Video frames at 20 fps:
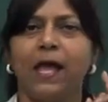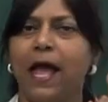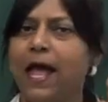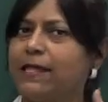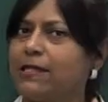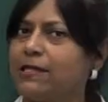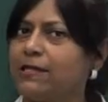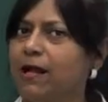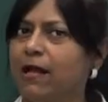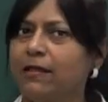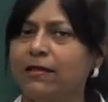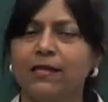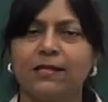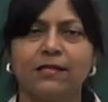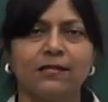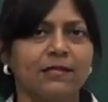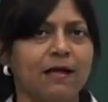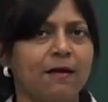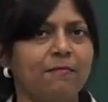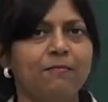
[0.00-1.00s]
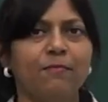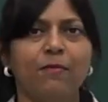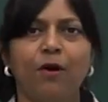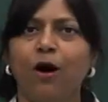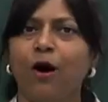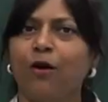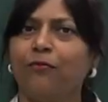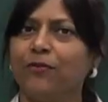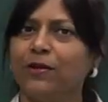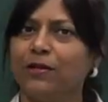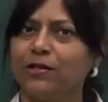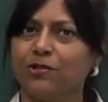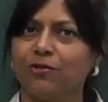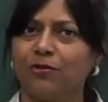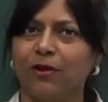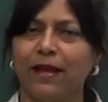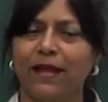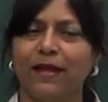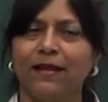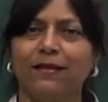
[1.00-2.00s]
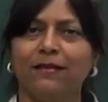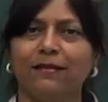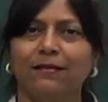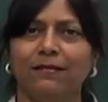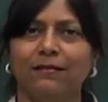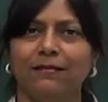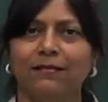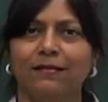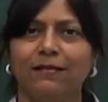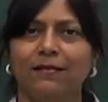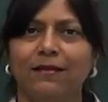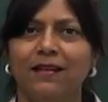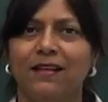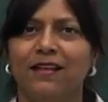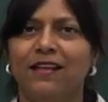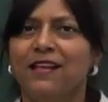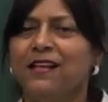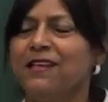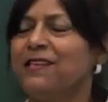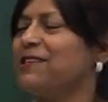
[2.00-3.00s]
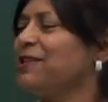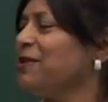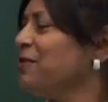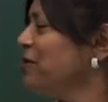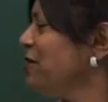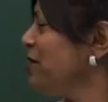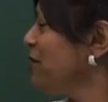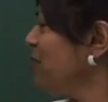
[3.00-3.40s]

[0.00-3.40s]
that's not the sum of a triangle. So you